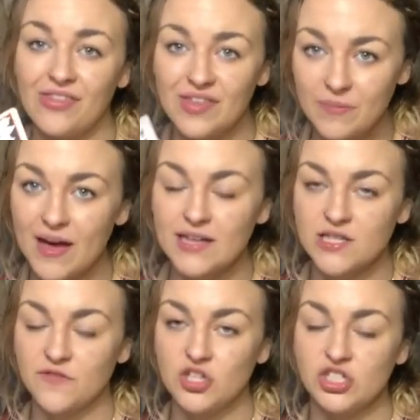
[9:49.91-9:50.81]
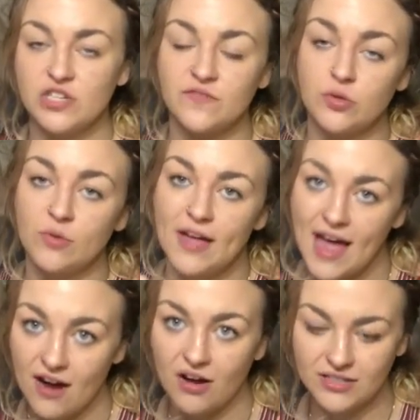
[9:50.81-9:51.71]
the best version of you
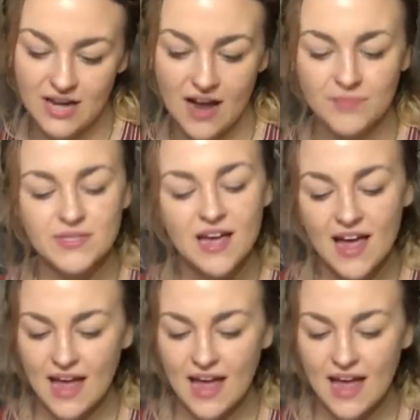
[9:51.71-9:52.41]
at all times.